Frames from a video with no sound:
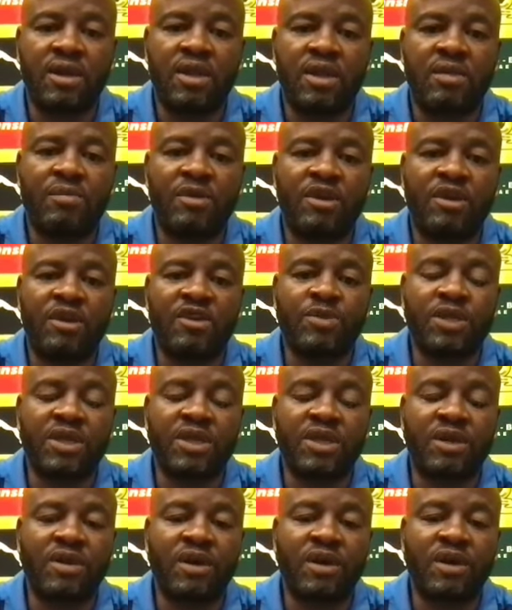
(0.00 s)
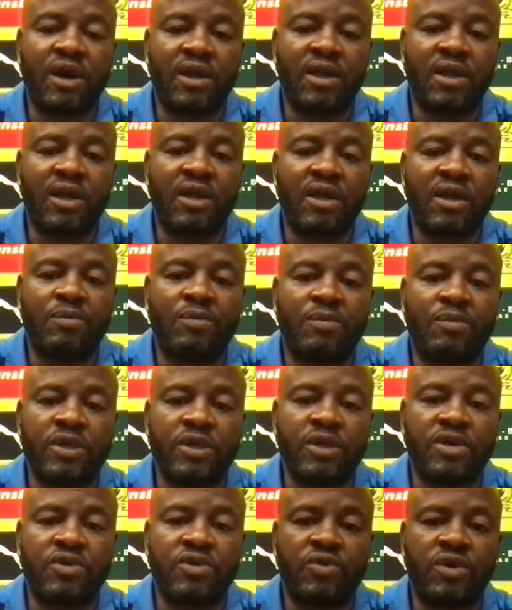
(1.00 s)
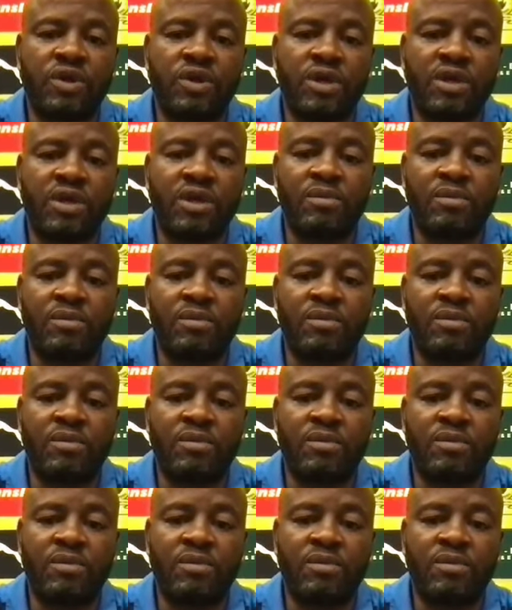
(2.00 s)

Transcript: There must be something right that the boys are doing.